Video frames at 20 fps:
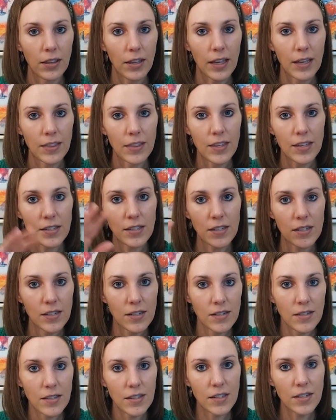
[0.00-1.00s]
like this
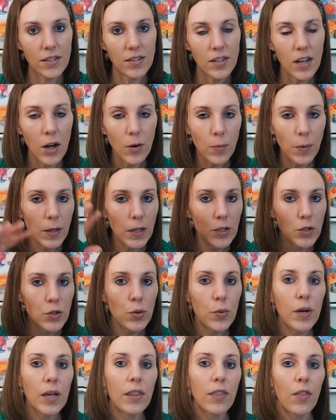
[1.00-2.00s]
is this is not really
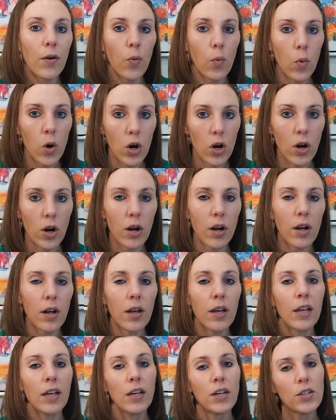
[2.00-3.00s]
doing the
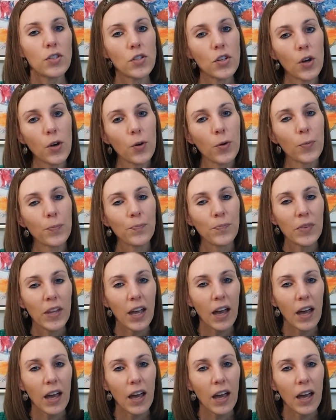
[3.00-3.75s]
work so